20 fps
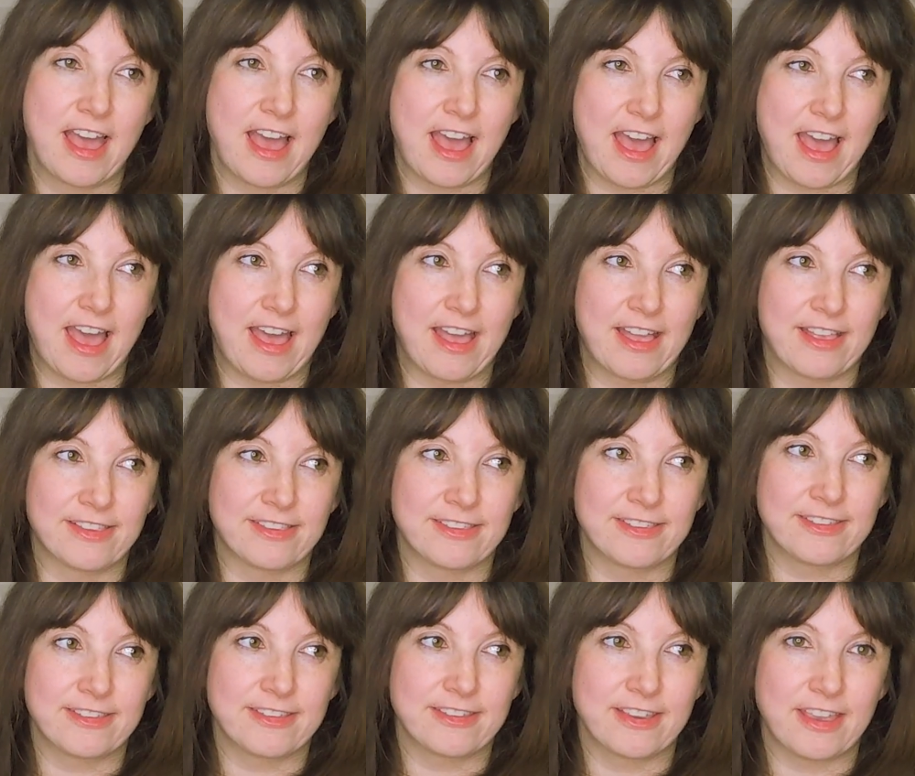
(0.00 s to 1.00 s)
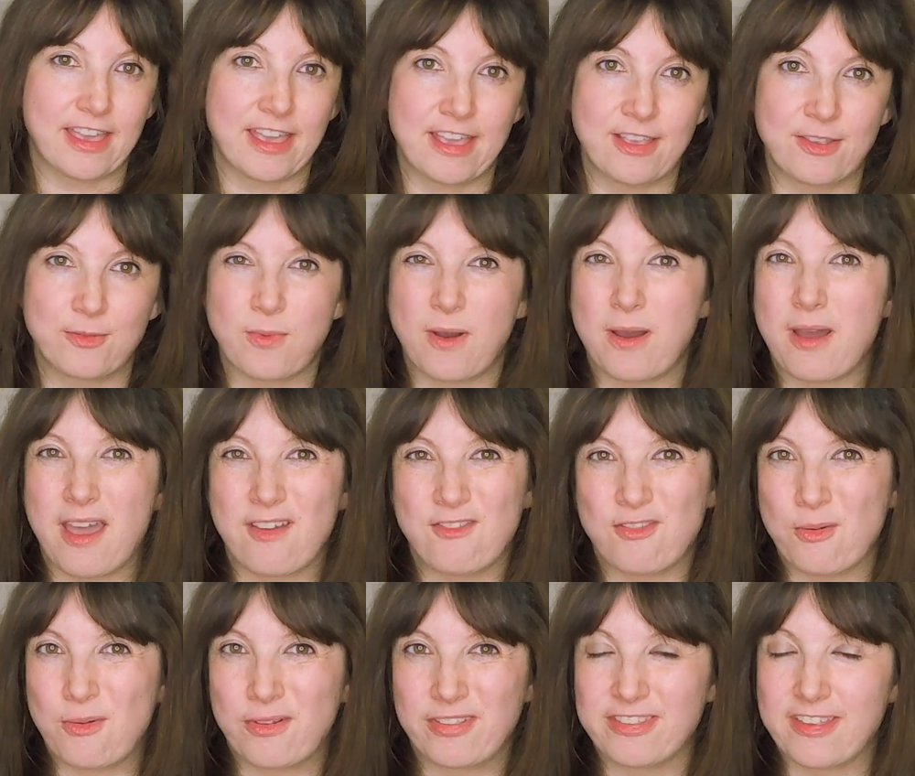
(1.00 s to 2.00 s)
and is what
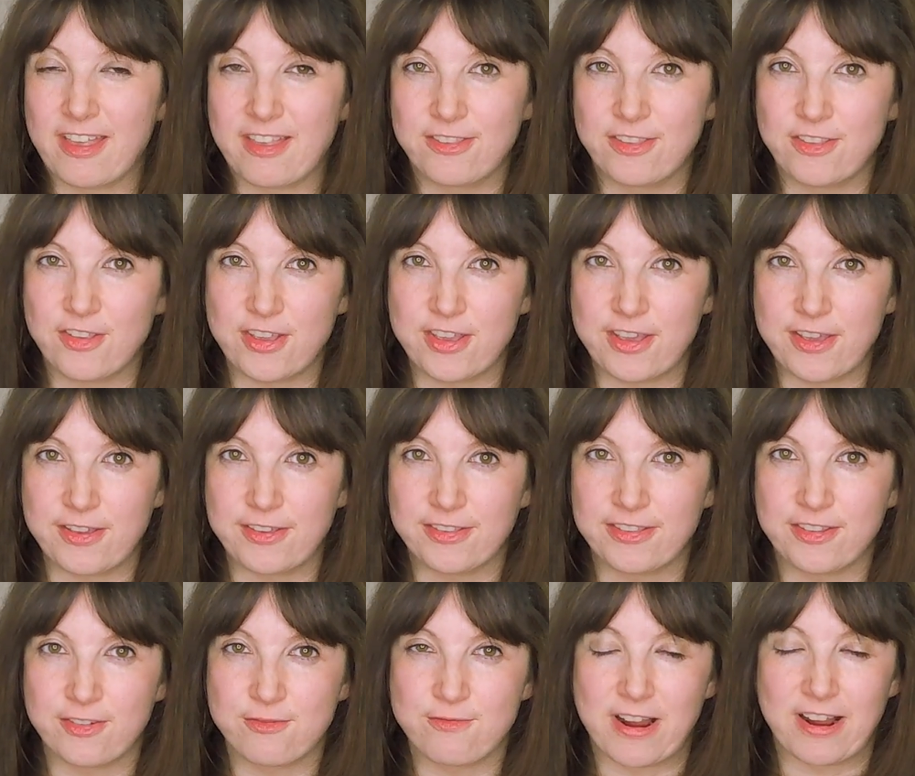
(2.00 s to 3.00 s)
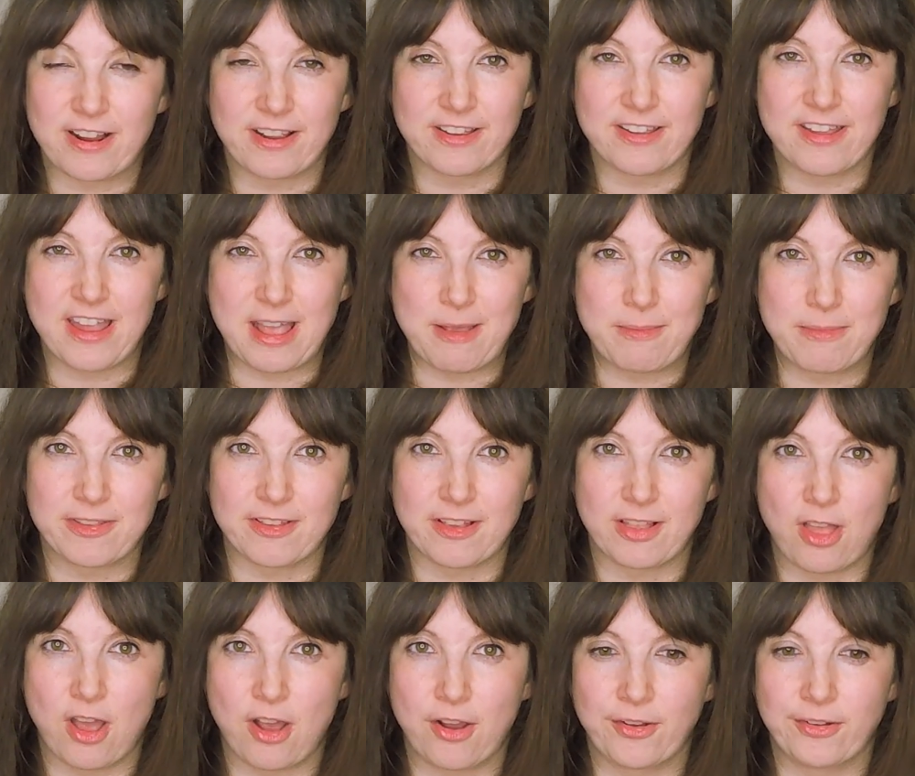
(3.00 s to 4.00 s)
everyone tends to use to rank names
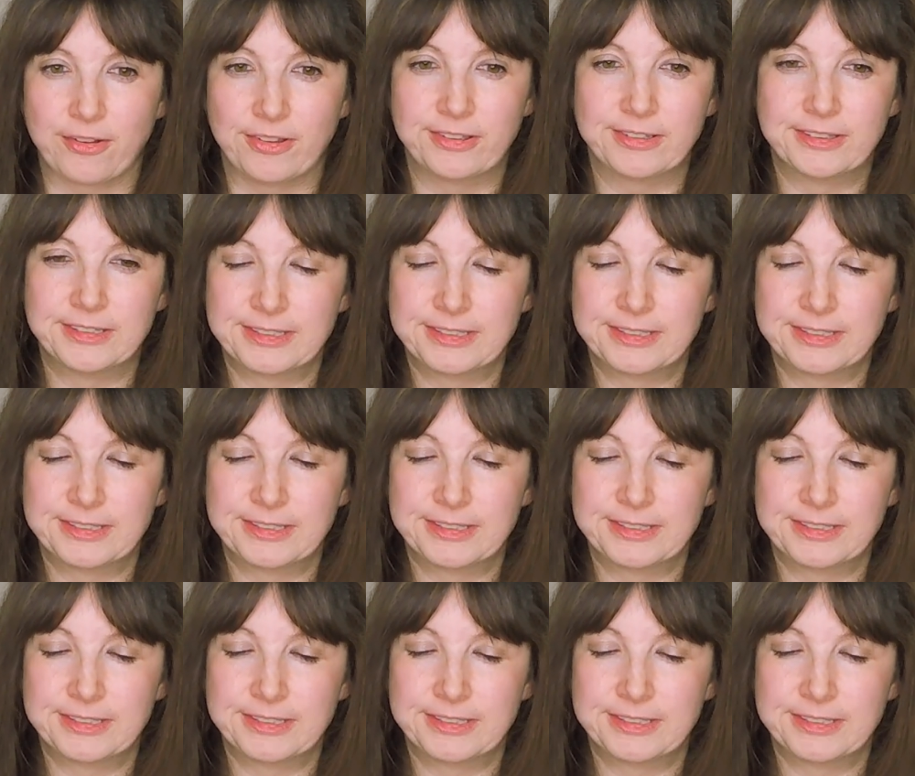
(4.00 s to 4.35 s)
along.